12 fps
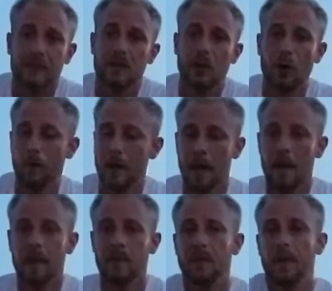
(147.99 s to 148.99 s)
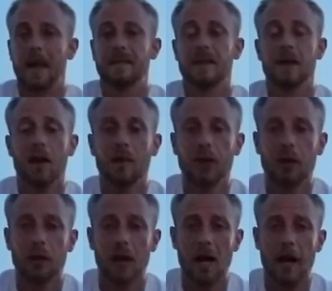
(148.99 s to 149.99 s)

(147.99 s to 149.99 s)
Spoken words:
So that's another